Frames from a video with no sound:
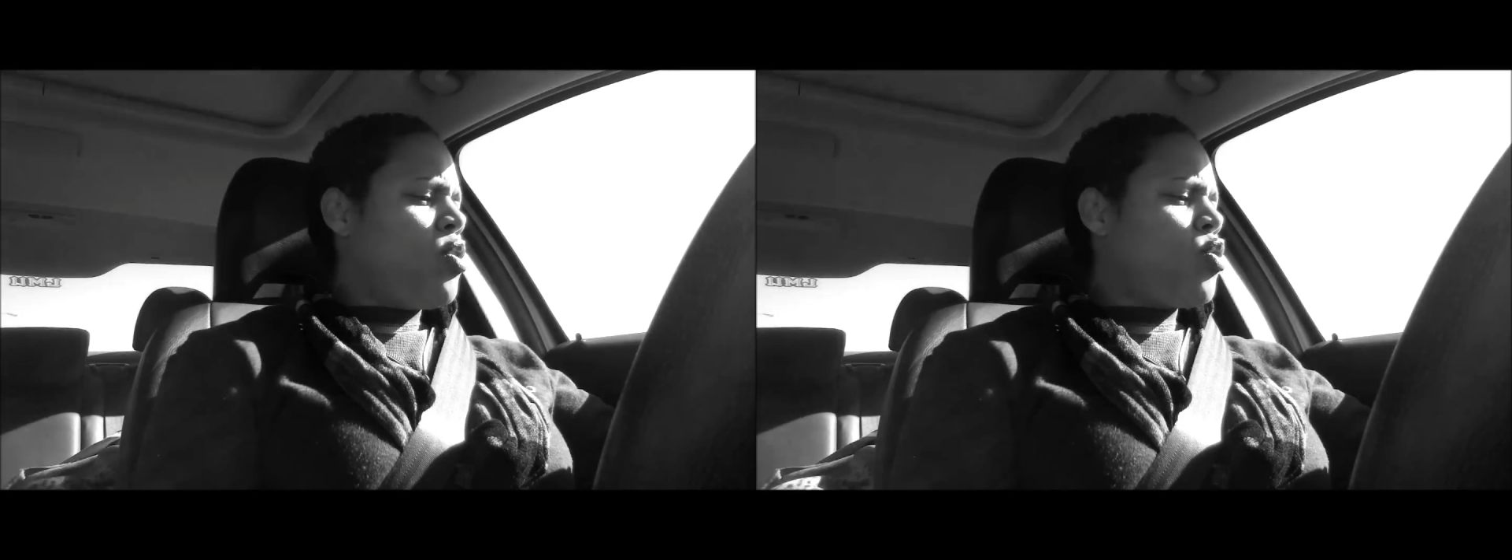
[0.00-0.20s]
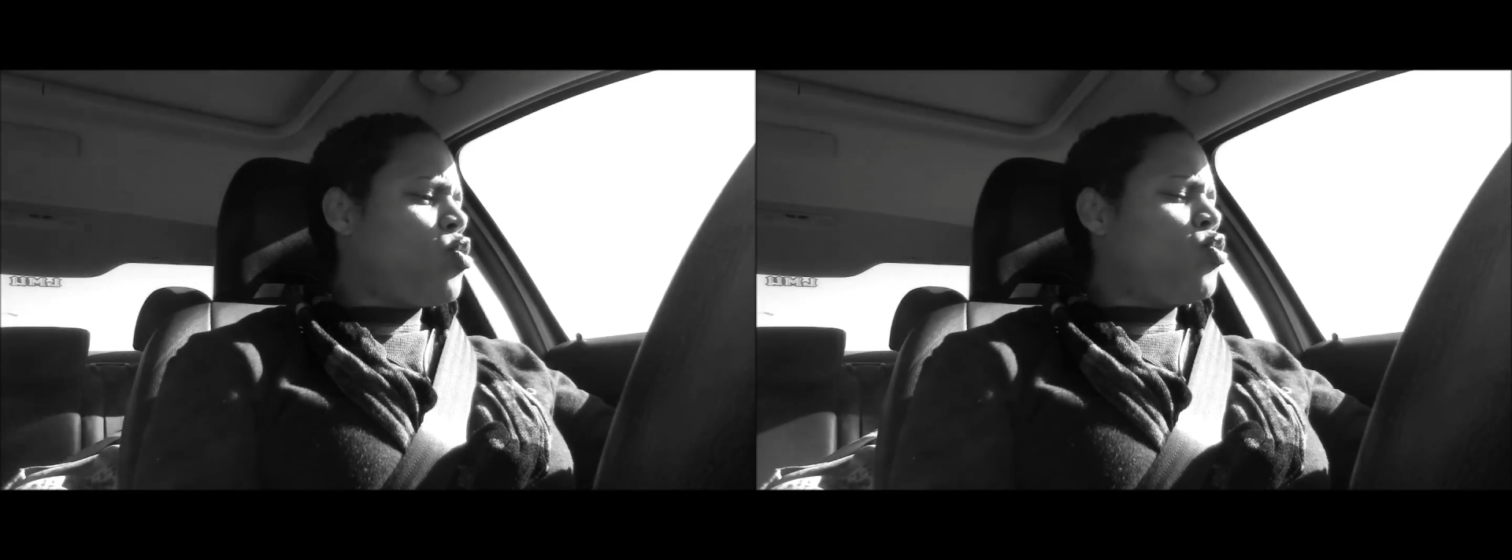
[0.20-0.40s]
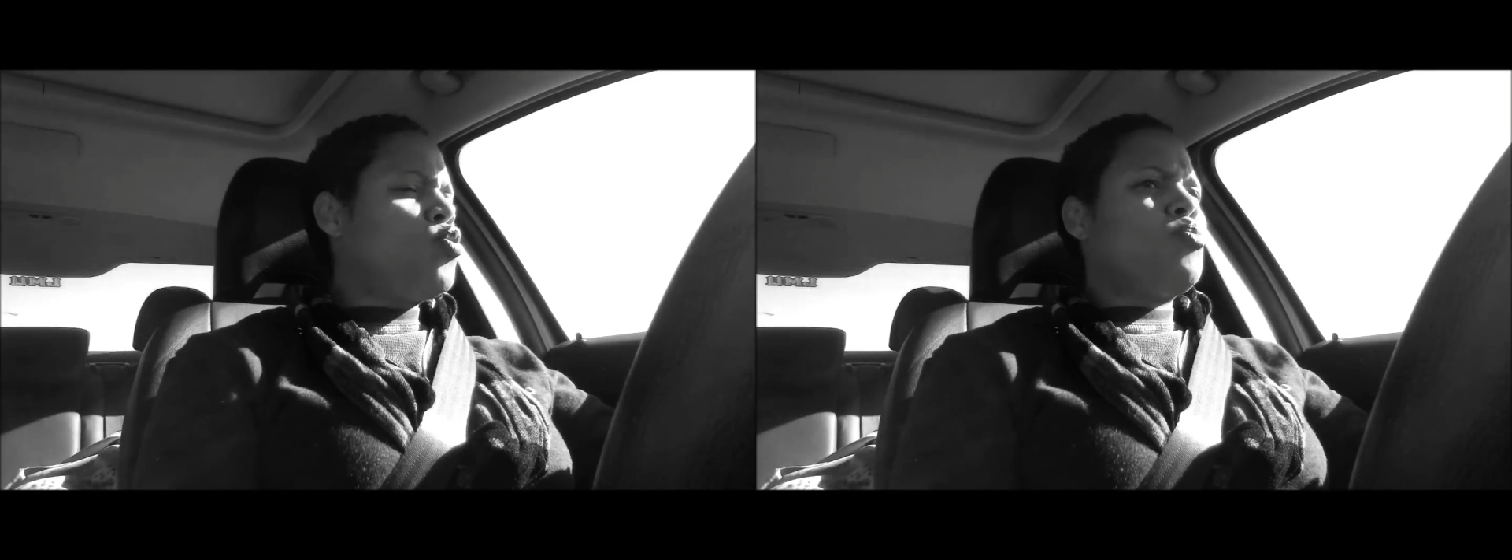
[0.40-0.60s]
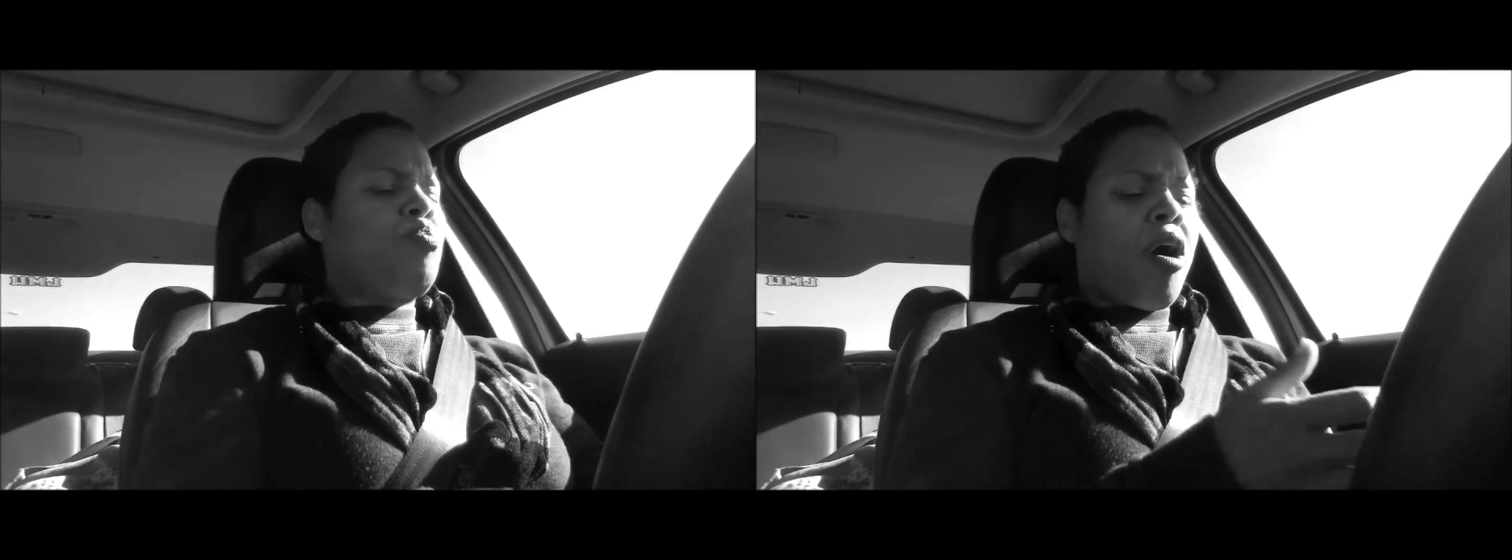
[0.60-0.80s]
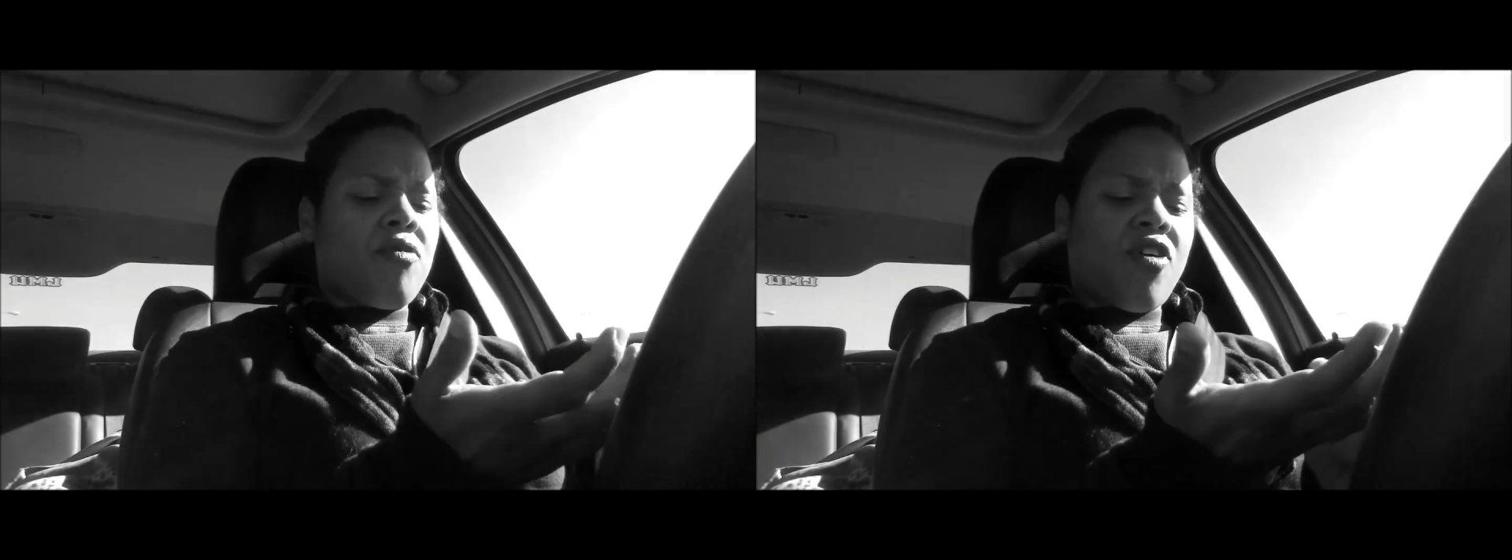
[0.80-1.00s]
who
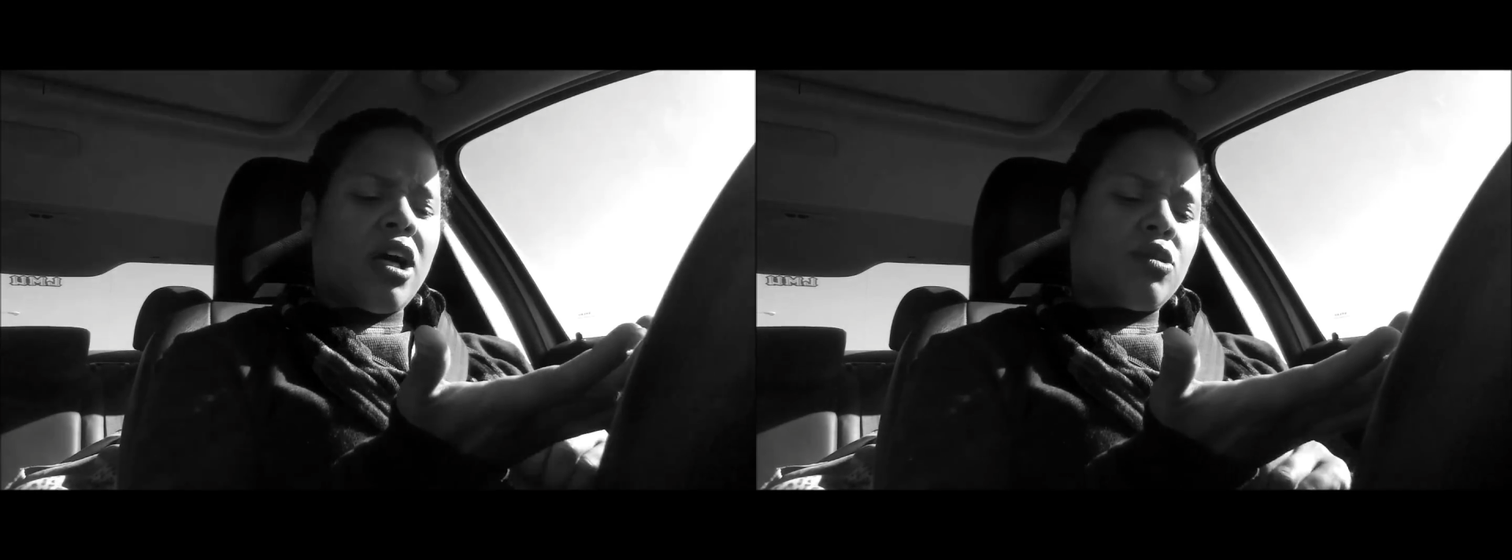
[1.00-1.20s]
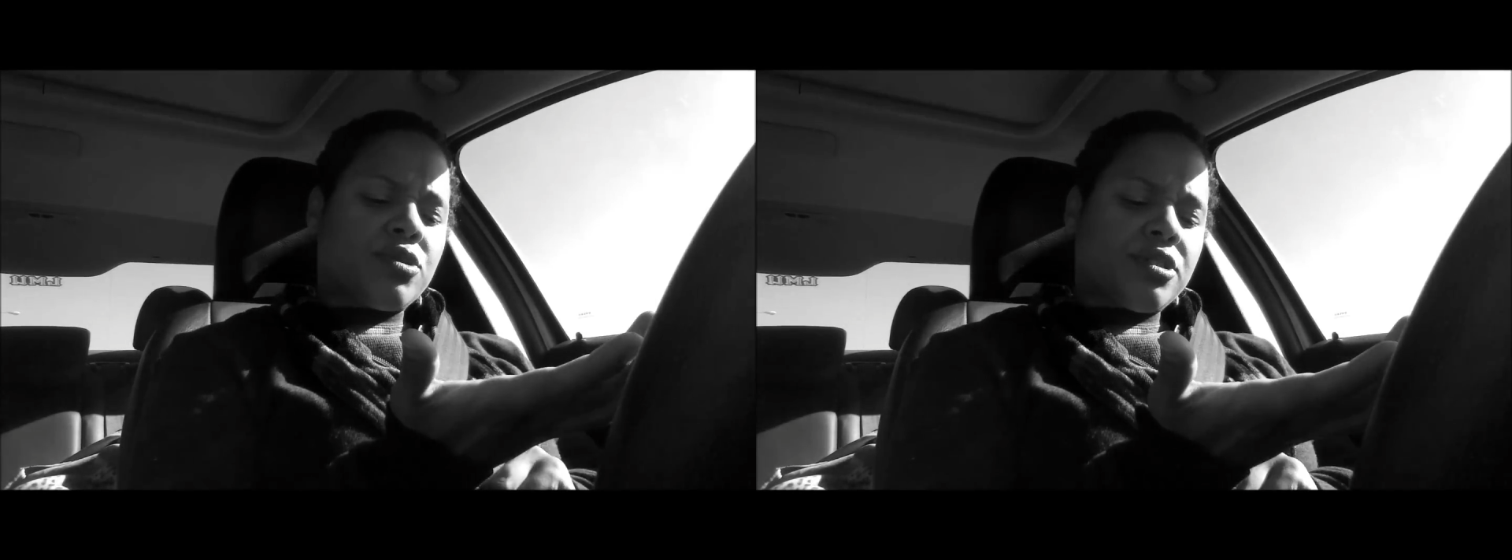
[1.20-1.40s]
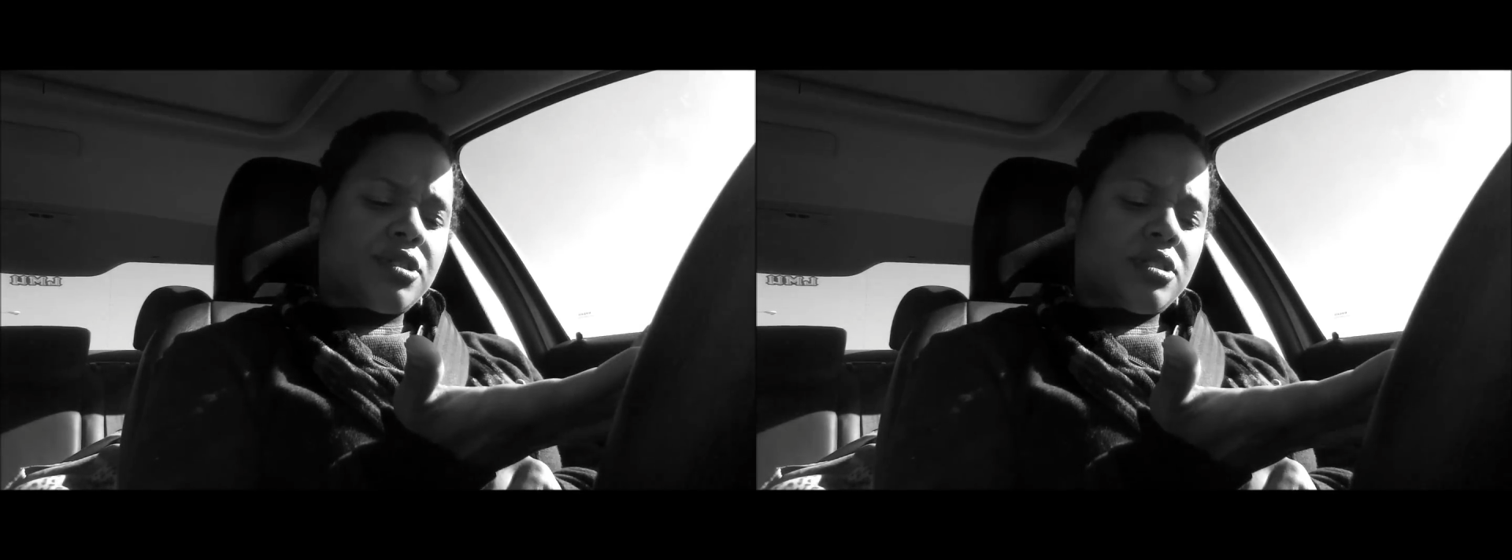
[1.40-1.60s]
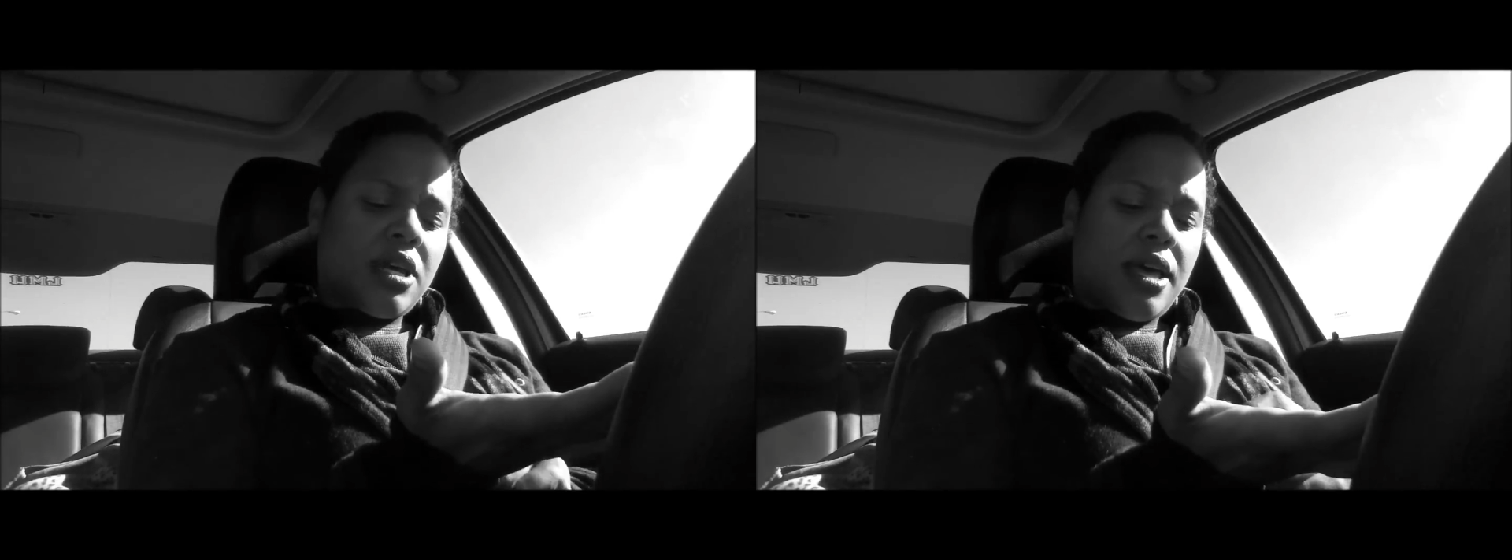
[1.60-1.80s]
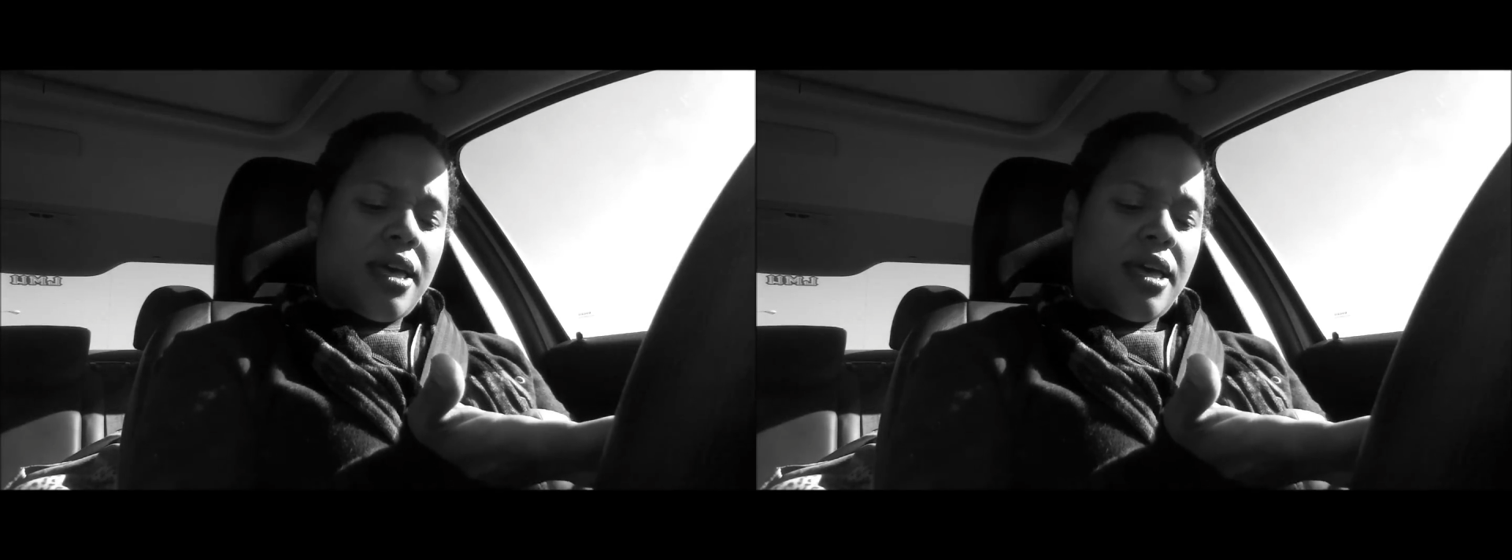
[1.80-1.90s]
bought followers.